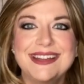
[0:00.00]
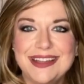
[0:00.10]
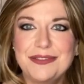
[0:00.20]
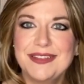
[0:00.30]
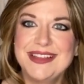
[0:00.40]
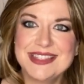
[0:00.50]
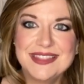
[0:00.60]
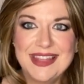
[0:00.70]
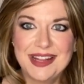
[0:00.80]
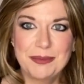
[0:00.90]
friendly
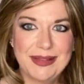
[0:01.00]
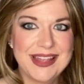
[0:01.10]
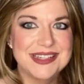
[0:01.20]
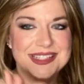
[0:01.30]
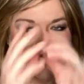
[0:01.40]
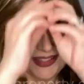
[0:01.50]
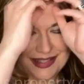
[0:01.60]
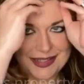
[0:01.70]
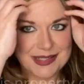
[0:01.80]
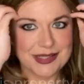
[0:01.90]
Synthetic Blend.
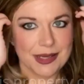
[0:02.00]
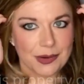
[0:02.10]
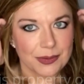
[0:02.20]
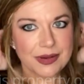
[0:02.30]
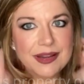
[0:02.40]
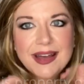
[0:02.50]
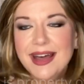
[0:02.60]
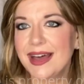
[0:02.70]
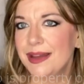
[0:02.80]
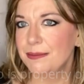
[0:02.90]
So
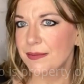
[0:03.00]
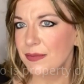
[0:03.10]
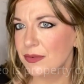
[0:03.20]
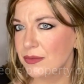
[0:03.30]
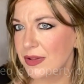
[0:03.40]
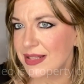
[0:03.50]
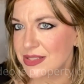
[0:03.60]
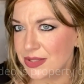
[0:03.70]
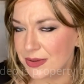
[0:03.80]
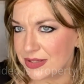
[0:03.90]
um, lots
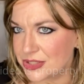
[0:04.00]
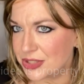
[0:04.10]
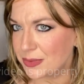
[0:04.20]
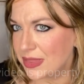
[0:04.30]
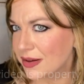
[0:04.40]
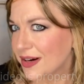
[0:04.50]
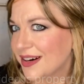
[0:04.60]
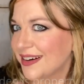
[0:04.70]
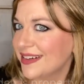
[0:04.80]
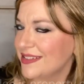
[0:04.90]
you can do with
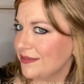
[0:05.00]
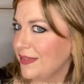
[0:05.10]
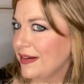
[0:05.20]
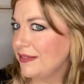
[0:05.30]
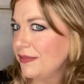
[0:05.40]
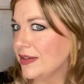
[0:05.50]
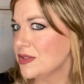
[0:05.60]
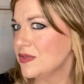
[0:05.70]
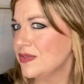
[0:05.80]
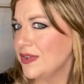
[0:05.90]
her. Very, fills
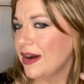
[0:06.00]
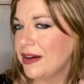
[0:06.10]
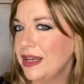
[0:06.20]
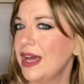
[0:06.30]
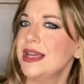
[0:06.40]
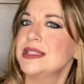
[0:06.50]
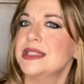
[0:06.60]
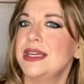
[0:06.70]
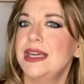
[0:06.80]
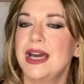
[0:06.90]
very
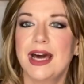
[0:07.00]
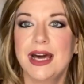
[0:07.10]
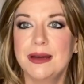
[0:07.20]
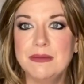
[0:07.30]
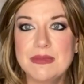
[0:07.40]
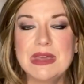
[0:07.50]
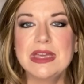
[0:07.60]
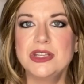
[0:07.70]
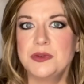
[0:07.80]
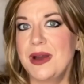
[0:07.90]
nicely. Um,
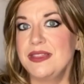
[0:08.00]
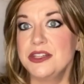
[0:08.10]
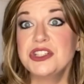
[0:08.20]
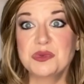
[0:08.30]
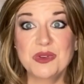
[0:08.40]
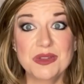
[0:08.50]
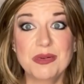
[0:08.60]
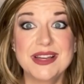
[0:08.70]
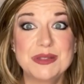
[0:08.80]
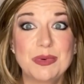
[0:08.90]
do I think she's worth the
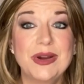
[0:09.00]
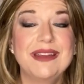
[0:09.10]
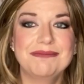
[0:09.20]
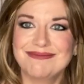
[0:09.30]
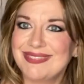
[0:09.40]
price point?